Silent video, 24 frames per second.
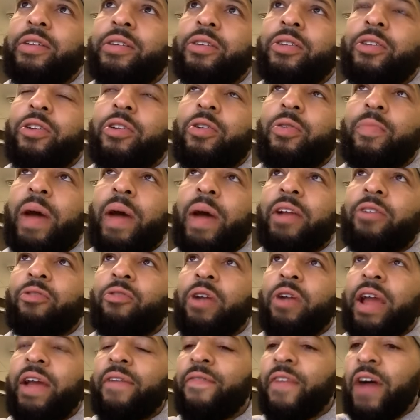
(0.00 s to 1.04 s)
You know, my
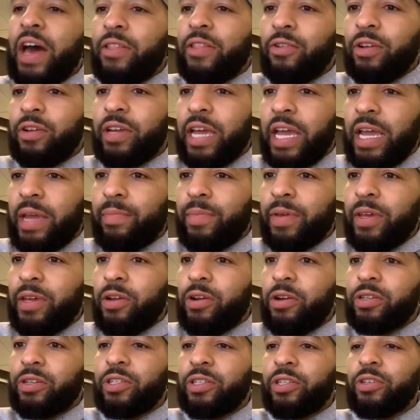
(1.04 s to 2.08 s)
grandfather came
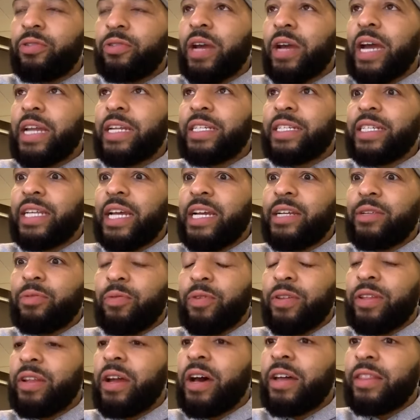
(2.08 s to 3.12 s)
here to the United States
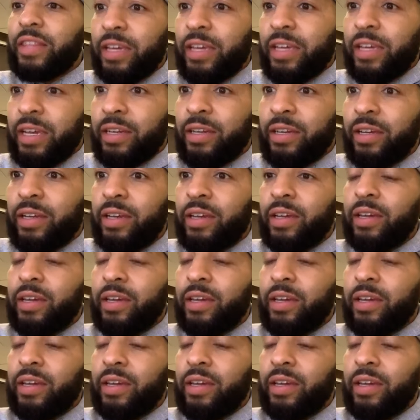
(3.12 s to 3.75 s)
with nothing.